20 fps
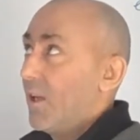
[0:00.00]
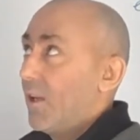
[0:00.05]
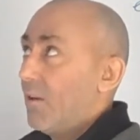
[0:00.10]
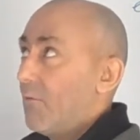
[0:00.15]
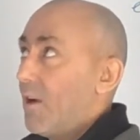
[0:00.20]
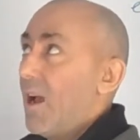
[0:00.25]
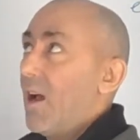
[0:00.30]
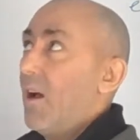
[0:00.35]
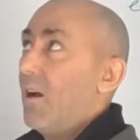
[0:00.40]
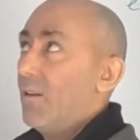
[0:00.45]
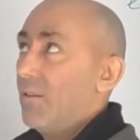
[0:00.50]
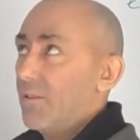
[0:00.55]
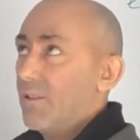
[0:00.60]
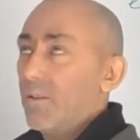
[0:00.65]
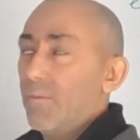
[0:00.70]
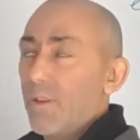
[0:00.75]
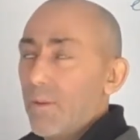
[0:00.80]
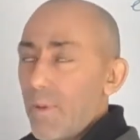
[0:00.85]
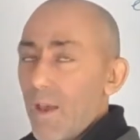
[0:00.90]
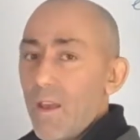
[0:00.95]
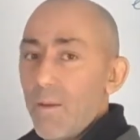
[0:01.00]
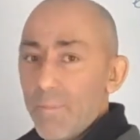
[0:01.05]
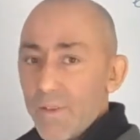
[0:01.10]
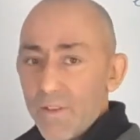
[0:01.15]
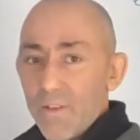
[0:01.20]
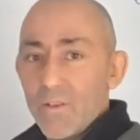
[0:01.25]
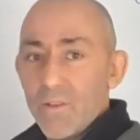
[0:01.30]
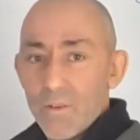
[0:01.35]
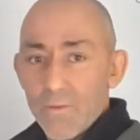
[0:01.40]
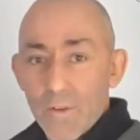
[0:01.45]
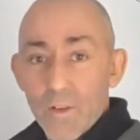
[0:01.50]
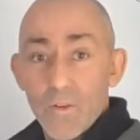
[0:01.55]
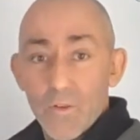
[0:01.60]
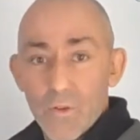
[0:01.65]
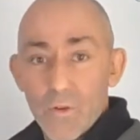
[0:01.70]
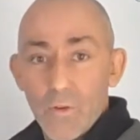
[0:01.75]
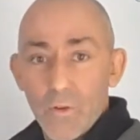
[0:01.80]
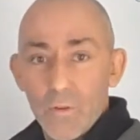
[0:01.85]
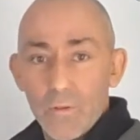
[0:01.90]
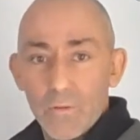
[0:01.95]
well, something about imposition of
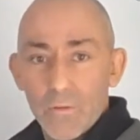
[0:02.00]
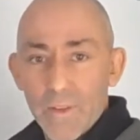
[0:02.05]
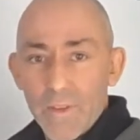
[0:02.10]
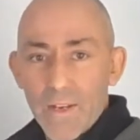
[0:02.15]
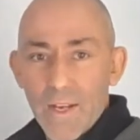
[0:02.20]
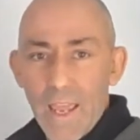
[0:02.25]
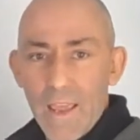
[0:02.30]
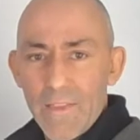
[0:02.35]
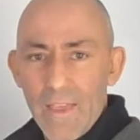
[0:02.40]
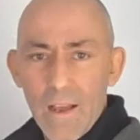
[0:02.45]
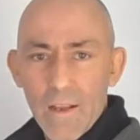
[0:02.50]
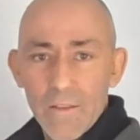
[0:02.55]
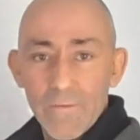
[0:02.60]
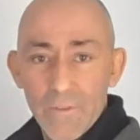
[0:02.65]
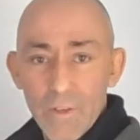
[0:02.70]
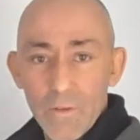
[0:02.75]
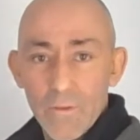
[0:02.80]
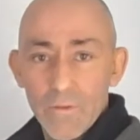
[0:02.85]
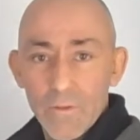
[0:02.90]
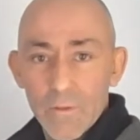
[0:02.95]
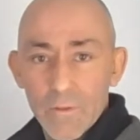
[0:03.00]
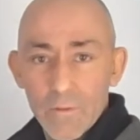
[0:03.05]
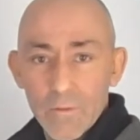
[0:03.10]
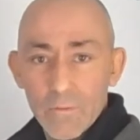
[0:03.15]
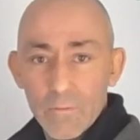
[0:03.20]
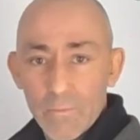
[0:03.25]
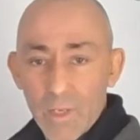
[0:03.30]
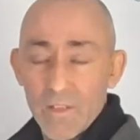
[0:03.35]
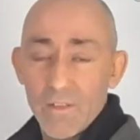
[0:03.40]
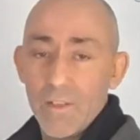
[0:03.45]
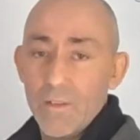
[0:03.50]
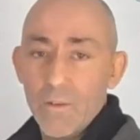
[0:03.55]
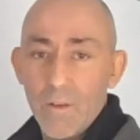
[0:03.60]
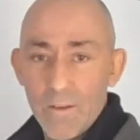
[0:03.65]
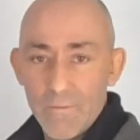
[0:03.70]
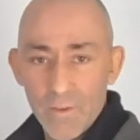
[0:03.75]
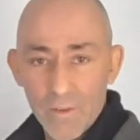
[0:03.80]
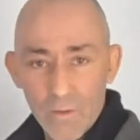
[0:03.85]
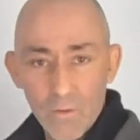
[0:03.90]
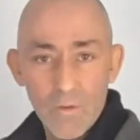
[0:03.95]
control, and they're getting that confused because they don't
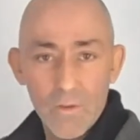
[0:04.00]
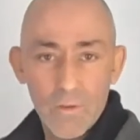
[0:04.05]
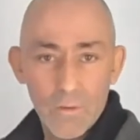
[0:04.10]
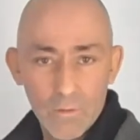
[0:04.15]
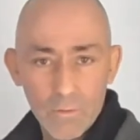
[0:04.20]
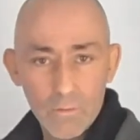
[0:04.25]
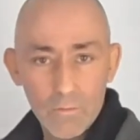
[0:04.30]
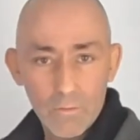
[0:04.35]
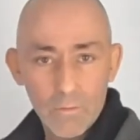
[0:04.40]
have the social